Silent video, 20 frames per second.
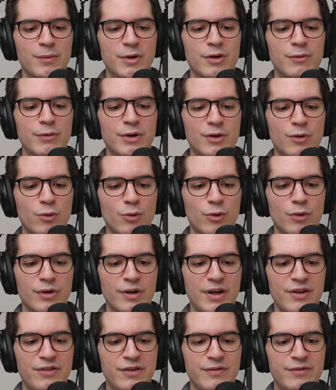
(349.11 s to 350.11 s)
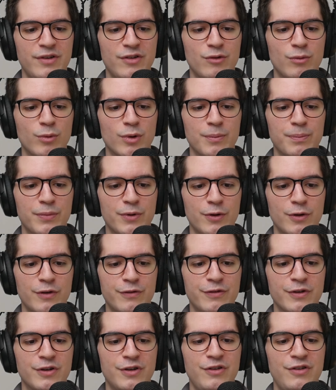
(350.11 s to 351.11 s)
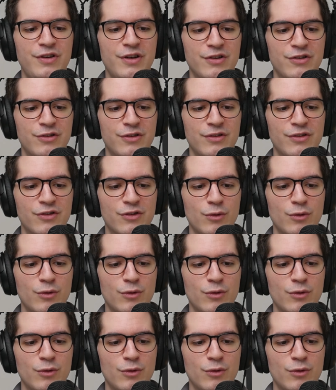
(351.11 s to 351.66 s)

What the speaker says: going to record as if this were perfect conditions.